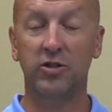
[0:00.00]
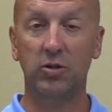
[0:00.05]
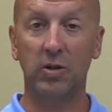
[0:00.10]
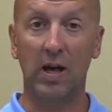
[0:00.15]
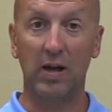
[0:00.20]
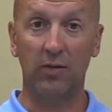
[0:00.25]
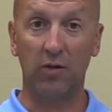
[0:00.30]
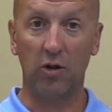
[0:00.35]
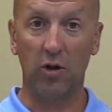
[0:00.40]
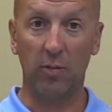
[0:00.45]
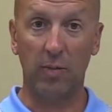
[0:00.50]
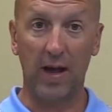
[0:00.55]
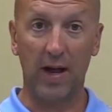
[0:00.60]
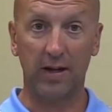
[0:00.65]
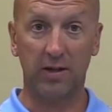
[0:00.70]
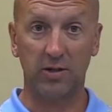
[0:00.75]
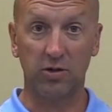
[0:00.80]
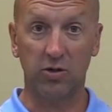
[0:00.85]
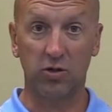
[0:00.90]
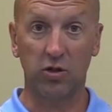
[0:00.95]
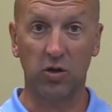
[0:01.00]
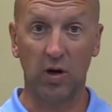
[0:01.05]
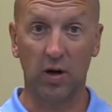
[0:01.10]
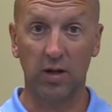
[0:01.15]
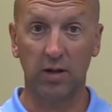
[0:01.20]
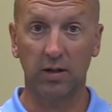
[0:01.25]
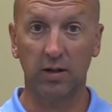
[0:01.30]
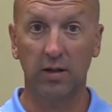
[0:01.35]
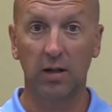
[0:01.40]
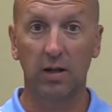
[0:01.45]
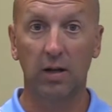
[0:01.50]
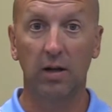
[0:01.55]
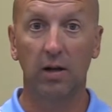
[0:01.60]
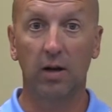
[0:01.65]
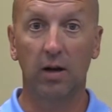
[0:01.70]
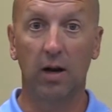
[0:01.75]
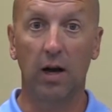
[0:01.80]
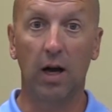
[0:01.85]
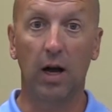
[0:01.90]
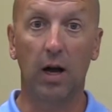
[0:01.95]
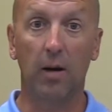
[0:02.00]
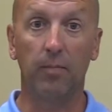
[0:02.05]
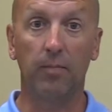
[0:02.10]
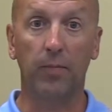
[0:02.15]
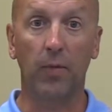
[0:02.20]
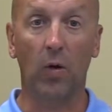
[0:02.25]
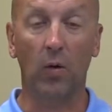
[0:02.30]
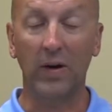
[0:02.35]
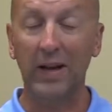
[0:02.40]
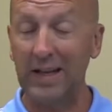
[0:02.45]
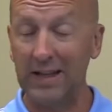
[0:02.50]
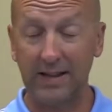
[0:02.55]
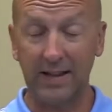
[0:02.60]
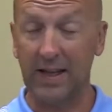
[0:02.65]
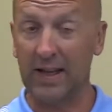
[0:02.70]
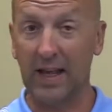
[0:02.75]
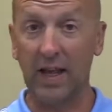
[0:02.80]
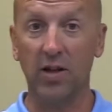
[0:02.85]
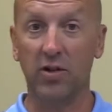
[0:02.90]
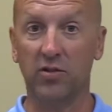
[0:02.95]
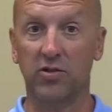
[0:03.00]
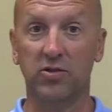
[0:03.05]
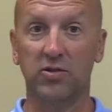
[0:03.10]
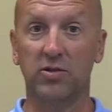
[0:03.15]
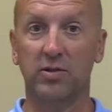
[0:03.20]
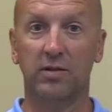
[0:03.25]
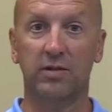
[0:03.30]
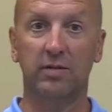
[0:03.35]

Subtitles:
you have on the back of your truck or anything else.